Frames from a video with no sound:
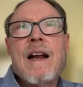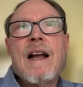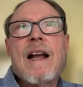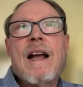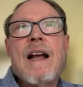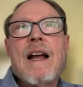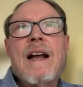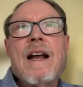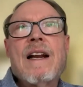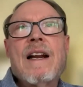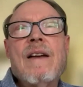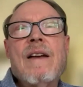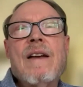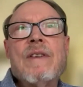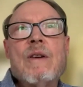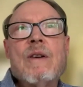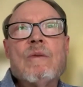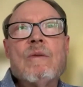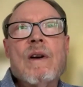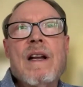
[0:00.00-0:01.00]
at
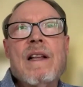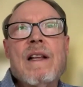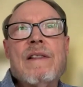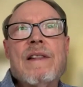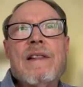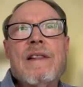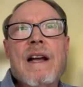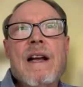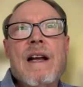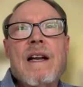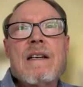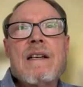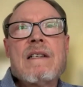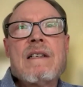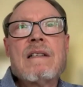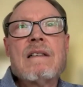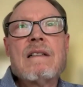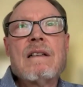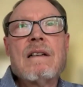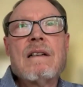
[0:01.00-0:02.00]
having read that
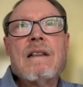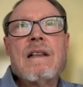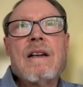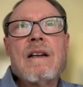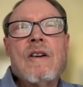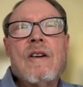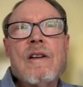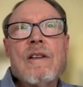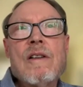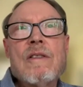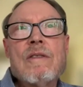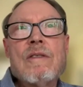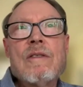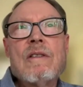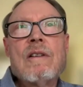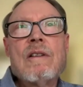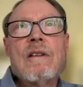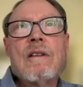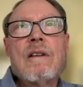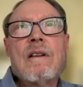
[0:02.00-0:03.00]
the
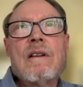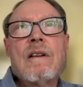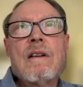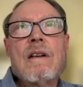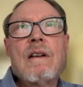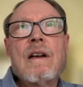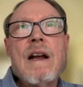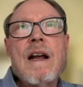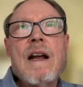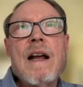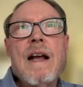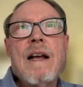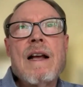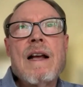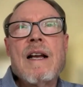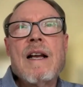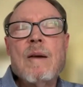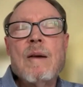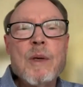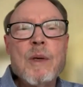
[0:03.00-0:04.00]
author had
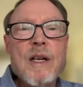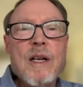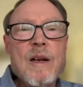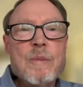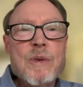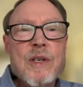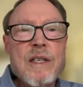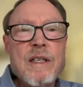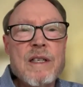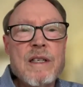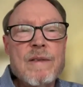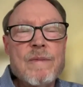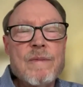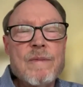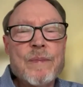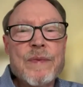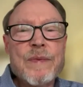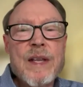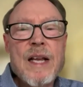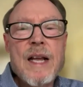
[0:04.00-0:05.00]
epilepsy.
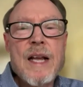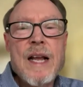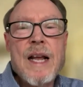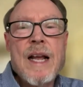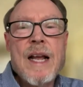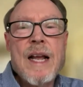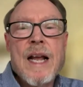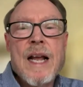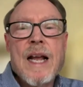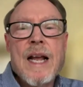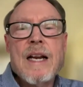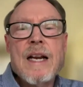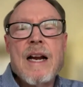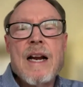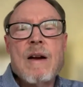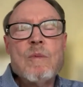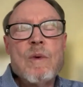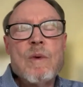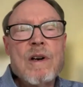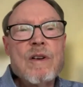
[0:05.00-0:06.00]
And I
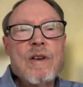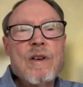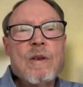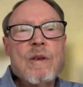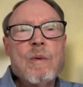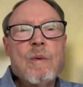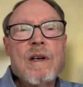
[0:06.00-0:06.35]
wondered to what